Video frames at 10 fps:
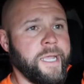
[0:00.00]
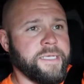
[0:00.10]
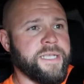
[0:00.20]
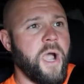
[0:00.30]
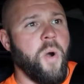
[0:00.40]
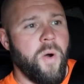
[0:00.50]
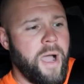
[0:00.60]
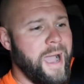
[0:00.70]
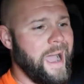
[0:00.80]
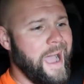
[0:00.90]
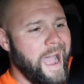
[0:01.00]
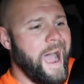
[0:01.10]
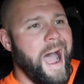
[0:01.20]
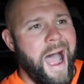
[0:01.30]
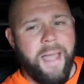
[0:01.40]
So
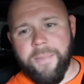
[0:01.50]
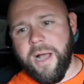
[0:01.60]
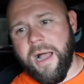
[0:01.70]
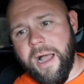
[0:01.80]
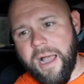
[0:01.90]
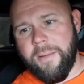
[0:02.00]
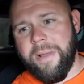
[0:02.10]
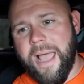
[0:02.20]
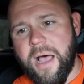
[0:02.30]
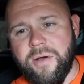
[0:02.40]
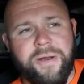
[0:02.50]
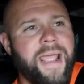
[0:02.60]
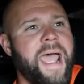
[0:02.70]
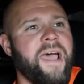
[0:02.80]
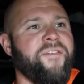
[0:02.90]
I'm about
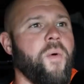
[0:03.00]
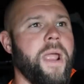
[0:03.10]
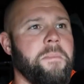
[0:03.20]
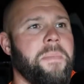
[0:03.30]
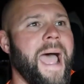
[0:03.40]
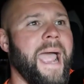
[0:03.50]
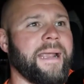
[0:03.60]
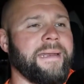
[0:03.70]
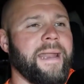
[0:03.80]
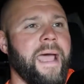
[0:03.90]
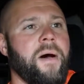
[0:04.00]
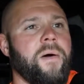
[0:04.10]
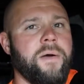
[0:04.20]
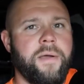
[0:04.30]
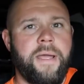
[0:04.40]
halfway back
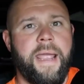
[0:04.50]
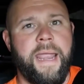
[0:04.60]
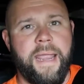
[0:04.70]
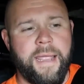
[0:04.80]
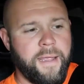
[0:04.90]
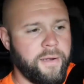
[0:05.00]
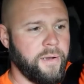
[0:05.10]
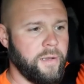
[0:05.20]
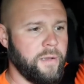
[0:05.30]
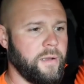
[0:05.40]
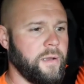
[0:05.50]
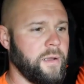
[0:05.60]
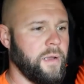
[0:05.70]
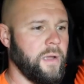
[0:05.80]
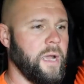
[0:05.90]
now, and
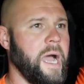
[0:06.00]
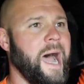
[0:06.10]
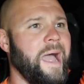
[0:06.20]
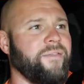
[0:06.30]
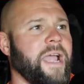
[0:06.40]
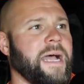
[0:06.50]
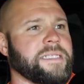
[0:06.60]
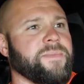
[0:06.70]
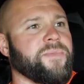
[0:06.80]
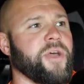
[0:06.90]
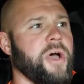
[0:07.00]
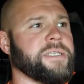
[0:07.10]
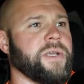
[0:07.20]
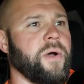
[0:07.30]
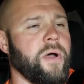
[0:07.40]
I've got some
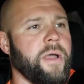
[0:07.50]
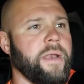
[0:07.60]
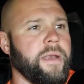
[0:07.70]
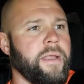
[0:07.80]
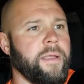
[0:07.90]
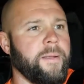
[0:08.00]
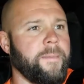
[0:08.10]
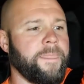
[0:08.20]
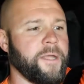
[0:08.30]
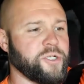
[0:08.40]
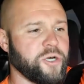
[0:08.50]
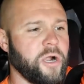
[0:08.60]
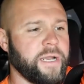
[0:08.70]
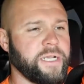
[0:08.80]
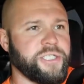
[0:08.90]
thoughts on the
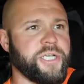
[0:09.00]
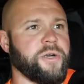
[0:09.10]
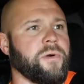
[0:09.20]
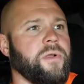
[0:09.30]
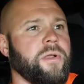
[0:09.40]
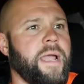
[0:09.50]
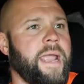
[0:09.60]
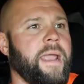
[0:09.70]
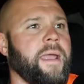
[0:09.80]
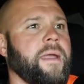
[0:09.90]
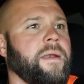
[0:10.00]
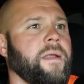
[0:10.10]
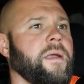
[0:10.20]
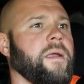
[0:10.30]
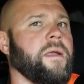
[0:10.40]
truck in general
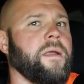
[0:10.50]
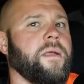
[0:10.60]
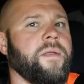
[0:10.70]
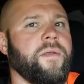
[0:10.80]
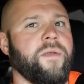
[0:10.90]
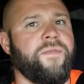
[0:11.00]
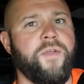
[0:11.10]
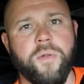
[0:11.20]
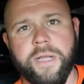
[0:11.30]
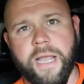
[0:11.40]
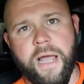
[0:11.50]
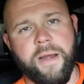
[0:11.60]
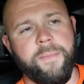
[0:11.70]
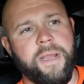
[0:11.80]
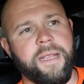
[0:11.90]
and fuel
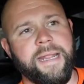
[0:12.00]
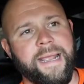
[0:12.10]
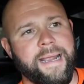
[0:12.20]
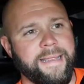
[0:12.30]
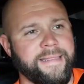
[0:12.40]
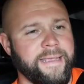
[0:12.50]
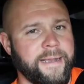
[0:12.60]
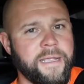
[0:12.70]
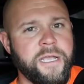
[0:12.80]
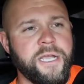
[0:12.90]
economy and that kind of thing.